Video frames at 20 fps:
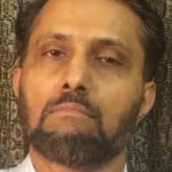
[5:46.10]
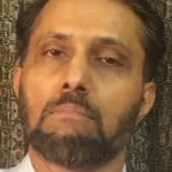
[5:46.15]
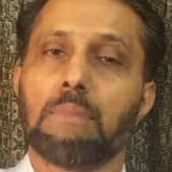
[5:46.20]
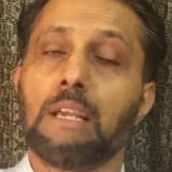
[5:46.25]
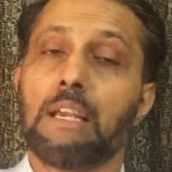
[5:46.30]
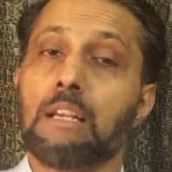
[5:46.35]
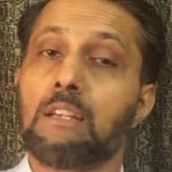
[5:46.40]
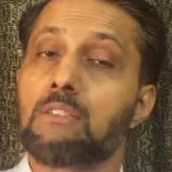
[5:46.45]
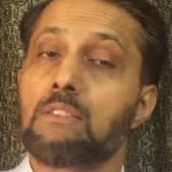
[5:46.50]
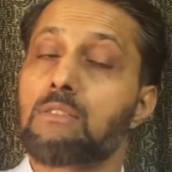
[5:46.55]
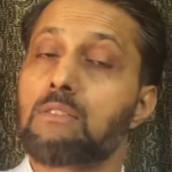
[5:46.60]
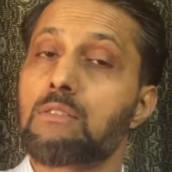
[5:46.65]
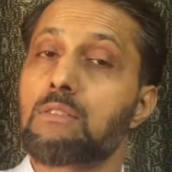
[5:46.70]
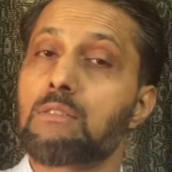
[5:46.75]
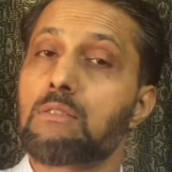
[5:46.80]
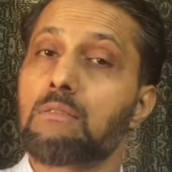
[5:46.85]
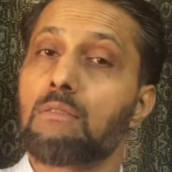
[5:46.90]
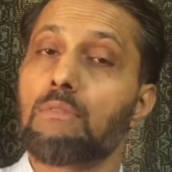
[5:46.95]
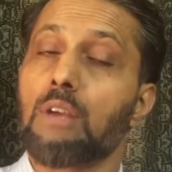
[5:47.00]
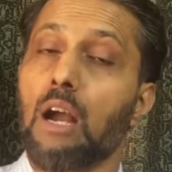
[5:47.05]

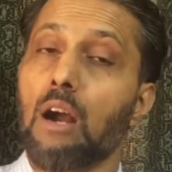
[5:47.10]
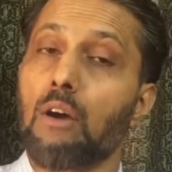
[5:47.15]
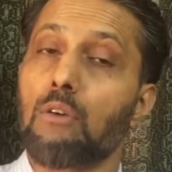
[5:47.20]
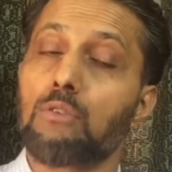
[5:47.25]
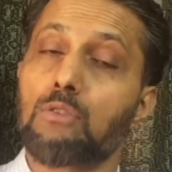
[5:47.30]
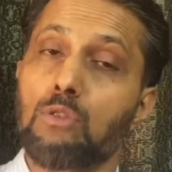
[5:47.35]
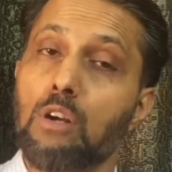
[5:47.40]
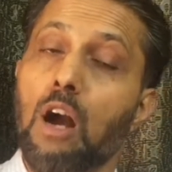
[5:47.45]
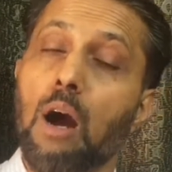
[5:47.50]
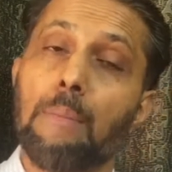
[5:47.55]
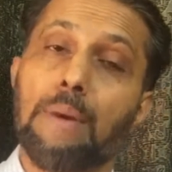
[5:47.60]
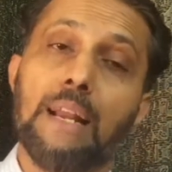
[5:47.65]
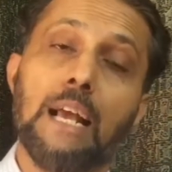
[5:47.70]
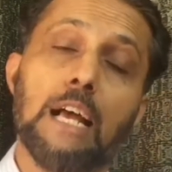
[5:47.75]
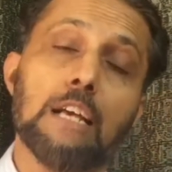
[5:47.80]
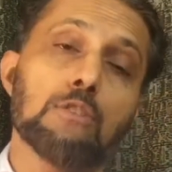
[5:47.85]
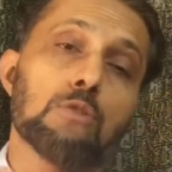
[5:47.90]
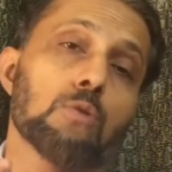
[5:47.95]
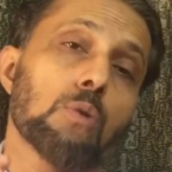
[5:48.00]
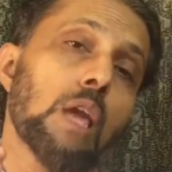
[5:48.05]
Means government
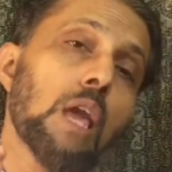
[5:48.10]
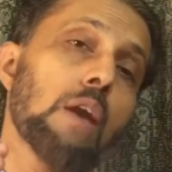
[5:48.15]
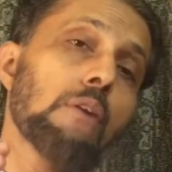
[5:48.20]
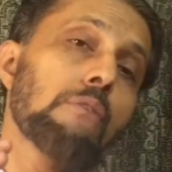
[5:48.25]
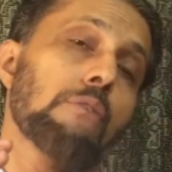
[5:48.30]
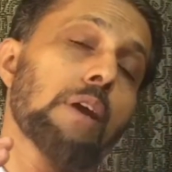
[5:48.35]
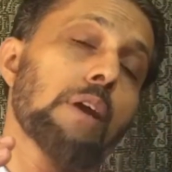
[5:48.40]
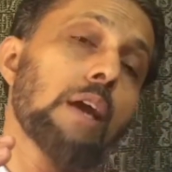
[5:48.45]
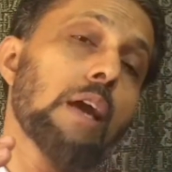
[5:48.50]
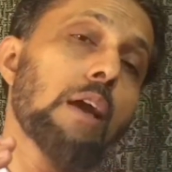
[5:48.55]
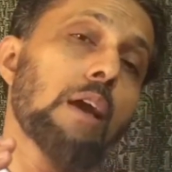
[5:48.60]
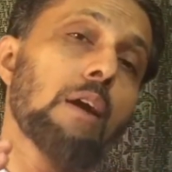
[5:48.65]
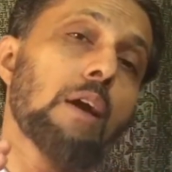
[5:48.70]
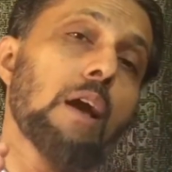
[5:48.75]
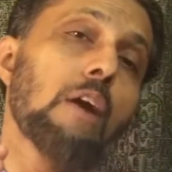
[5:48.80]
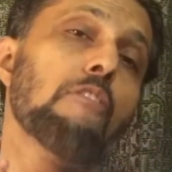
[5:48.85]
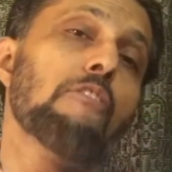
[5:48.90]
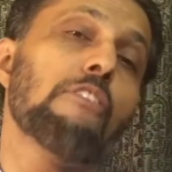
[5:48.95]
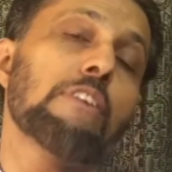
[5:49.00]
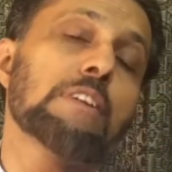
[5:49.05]
has to give
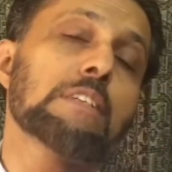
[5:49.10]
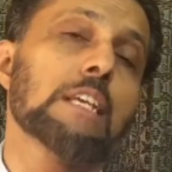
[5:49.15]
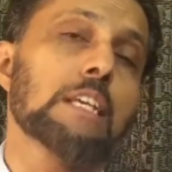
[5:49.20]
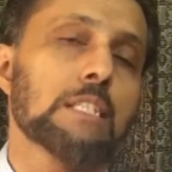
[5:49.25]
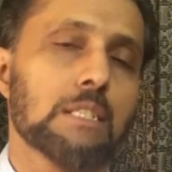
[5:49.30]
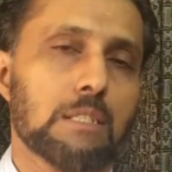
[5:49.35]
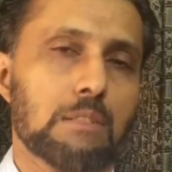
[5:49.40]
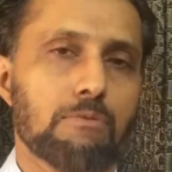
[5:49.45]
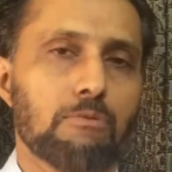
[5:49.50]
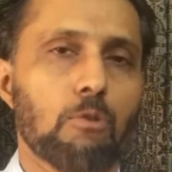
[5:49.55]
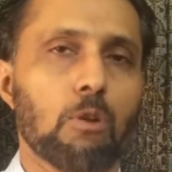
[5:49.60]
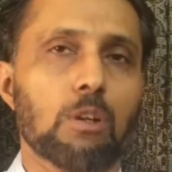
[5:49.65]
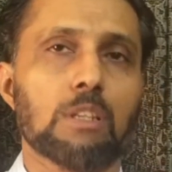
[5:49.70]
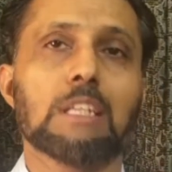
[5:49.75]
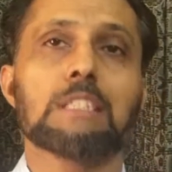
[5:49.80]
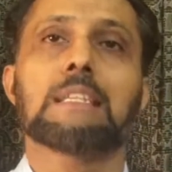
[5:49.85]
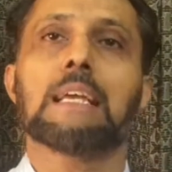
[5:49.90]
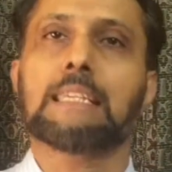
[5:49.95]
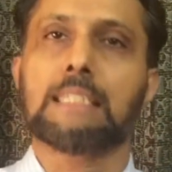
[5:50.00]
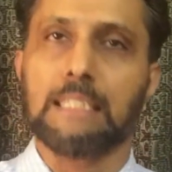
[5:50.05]
emphasis for
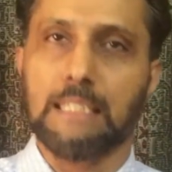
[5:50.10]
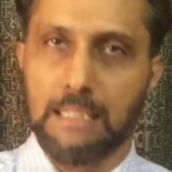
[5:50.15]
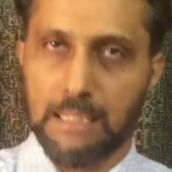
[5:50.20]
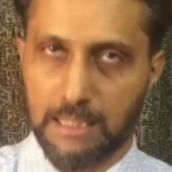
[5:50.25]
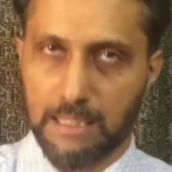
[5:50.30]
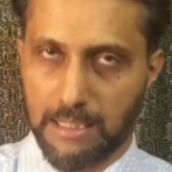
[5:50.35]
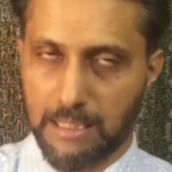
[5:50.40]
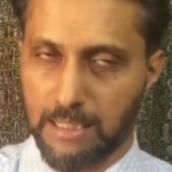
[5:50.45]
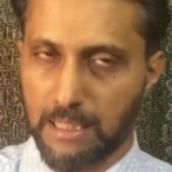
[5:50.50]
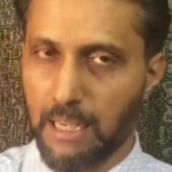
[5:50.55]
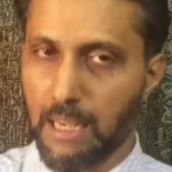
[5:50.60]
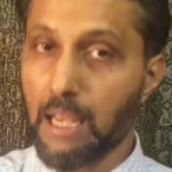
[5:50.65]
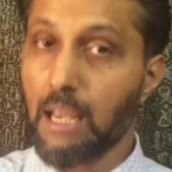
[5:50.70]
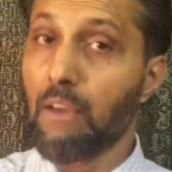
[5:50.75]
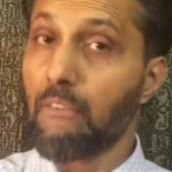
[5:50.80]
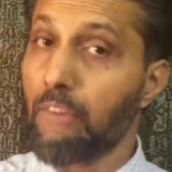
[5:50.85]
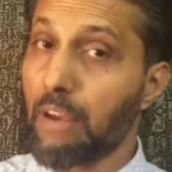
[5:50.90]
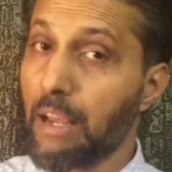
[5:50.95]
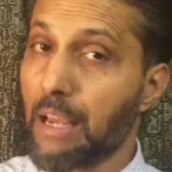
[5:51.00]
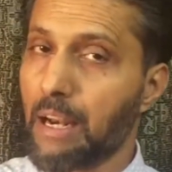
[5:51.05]
the sectors
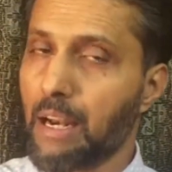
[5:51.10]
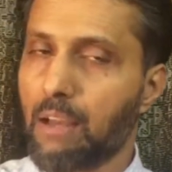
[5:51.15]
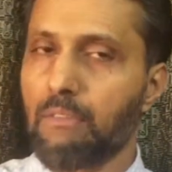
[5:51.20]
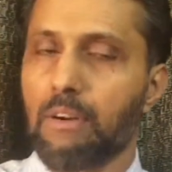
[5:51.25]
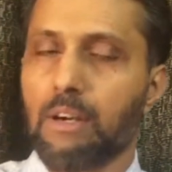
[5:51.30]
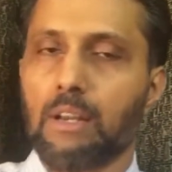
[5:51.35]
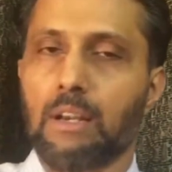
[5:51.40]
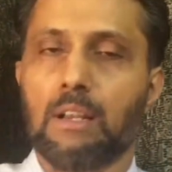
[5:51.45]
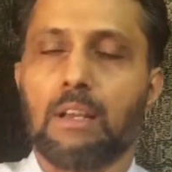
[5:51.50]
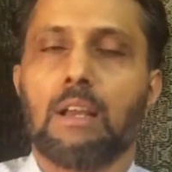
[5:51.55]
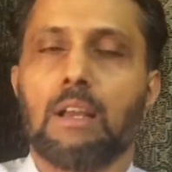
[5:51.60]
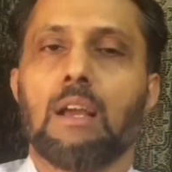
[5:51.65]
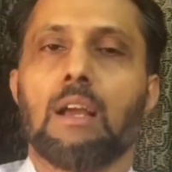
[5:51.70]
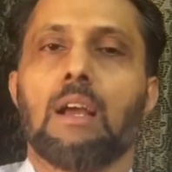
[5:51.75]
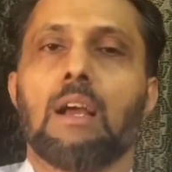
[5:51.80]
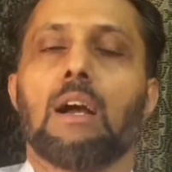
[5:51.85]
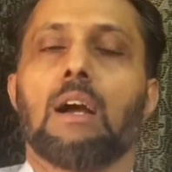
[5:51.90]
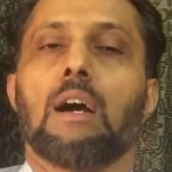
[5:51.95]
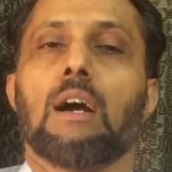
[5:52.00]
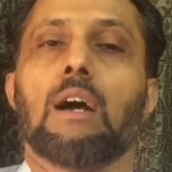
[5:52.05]
wherever
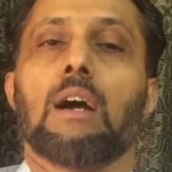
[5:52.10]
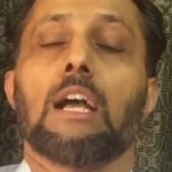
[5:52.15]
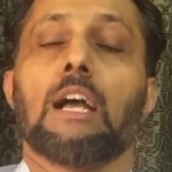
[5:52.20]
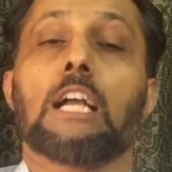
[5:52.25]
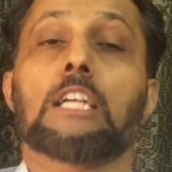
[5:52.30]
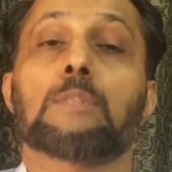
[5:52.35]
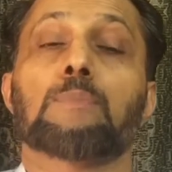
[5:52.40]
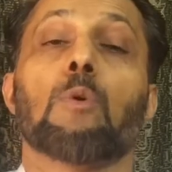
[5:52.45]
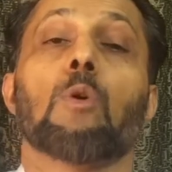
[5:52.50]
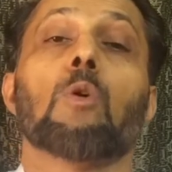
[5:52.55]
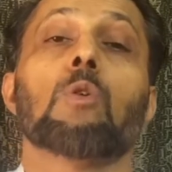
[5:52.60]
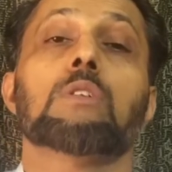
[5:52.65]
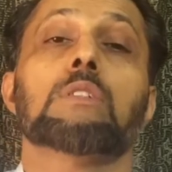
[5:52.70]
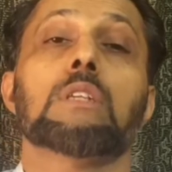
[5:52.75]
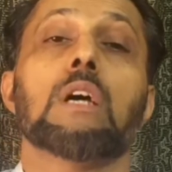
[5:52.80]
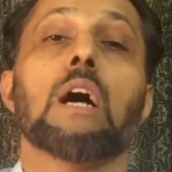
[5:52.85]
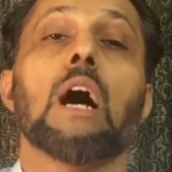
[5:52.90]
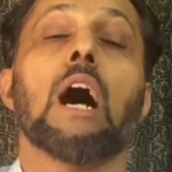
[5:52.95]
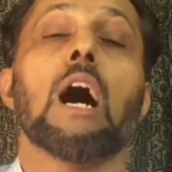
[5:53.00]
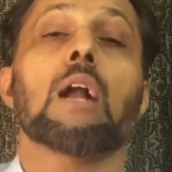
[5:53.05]

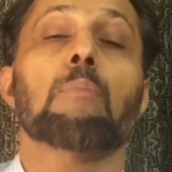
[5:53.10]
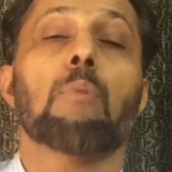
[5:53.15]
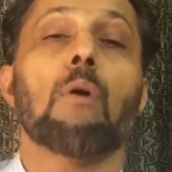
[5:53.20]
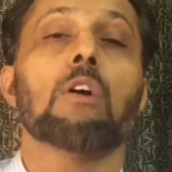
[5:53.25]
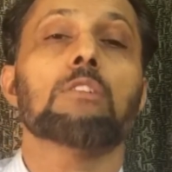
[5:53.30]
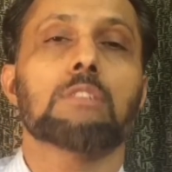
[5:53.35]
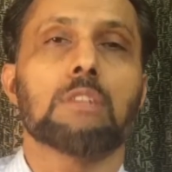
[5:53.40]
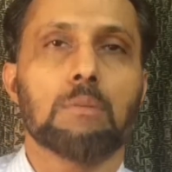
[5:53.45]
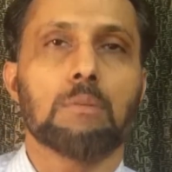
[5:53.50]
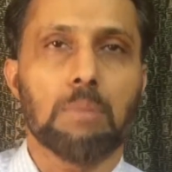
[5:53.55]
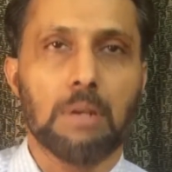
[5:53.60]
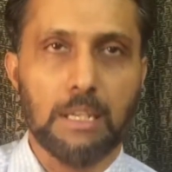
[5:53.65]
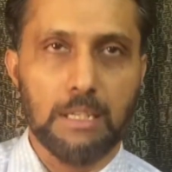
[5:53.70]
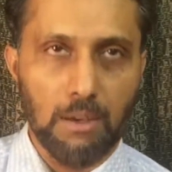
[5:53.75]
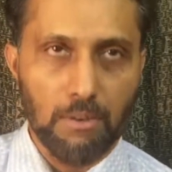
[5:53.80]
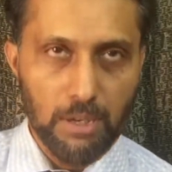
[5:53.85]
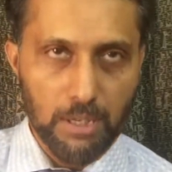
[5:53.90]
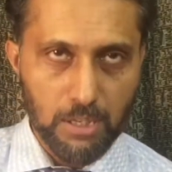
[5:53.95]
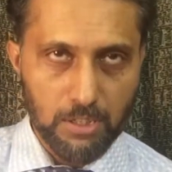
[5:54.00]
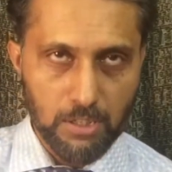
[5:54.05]
exports are possible in
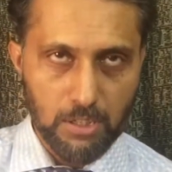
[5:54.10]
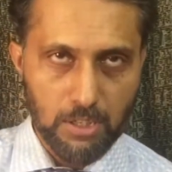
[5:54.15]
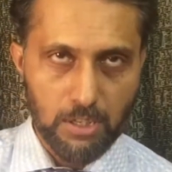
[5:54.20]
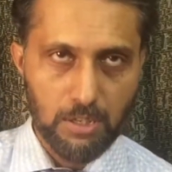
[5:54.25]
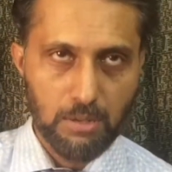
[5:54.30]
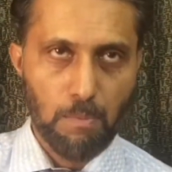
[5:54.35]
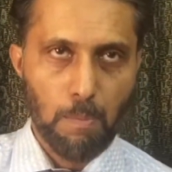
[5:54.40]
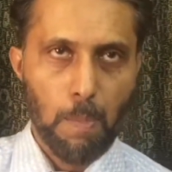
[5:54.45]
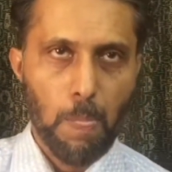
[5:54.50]
our country.